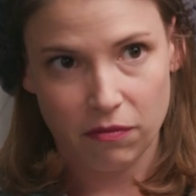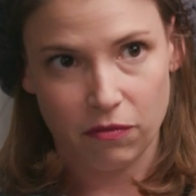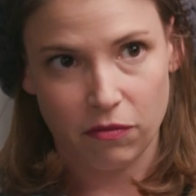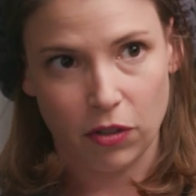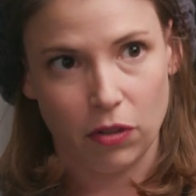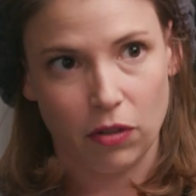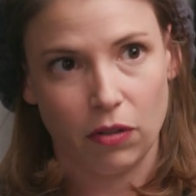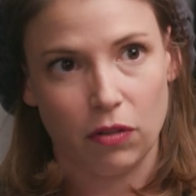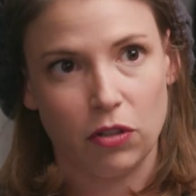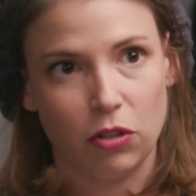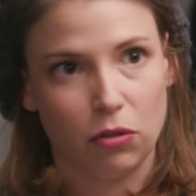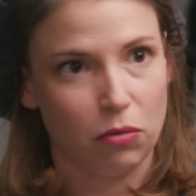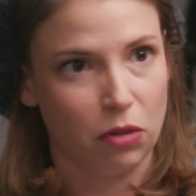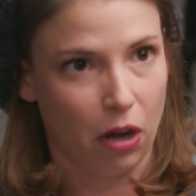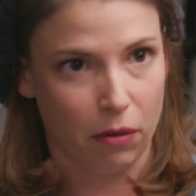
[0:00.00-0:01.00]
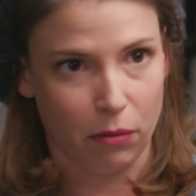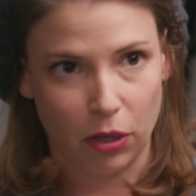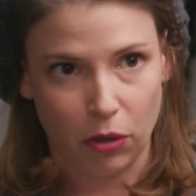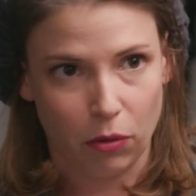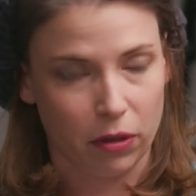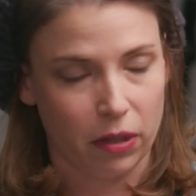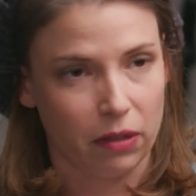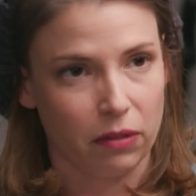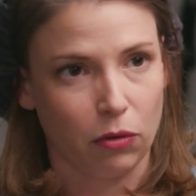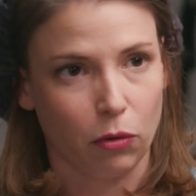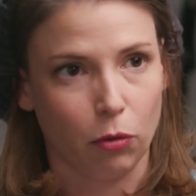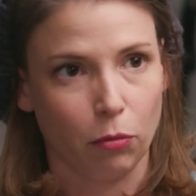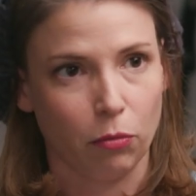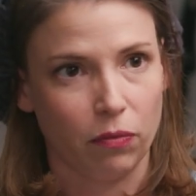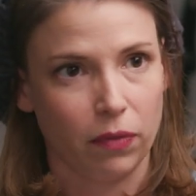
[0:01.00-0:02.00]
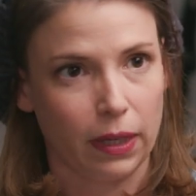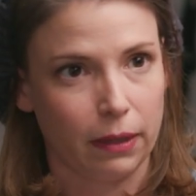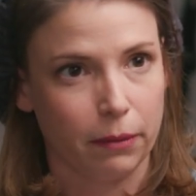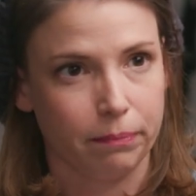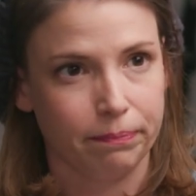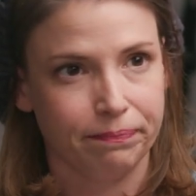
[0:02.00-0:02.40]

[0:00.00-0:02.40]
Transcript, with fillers: for you not recording the whole thing?